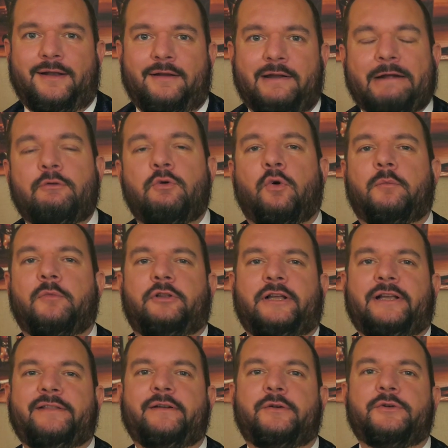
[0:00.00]
Now,
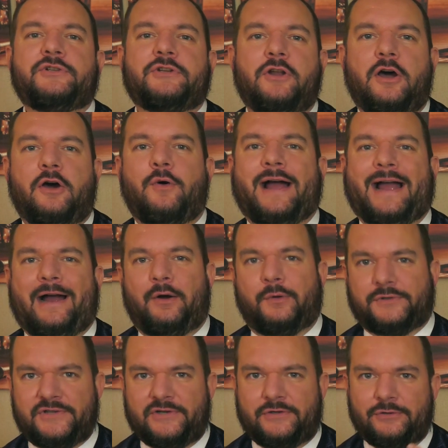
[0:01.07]
normally there's no
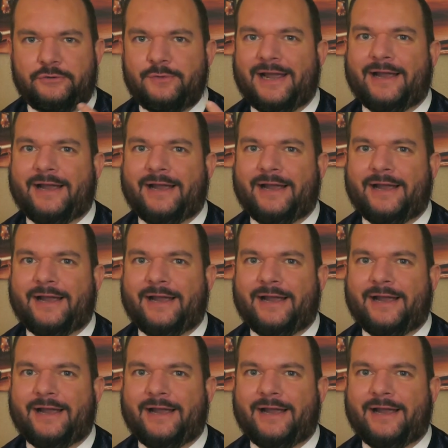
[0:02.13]
how-to